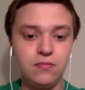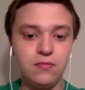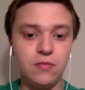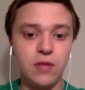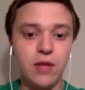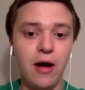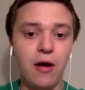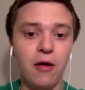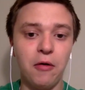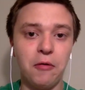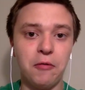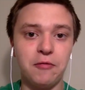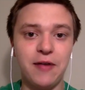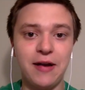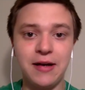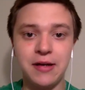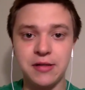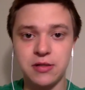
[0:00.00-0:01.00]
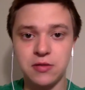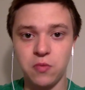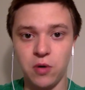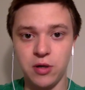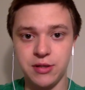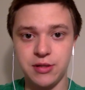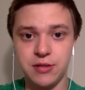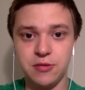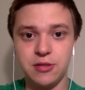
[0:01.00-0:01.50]
Now Venice
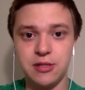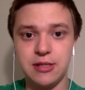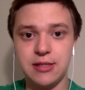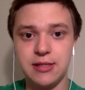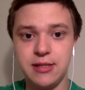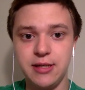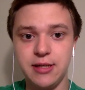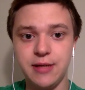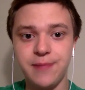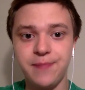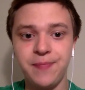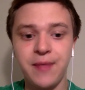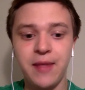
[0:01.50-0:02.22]
wants to secede.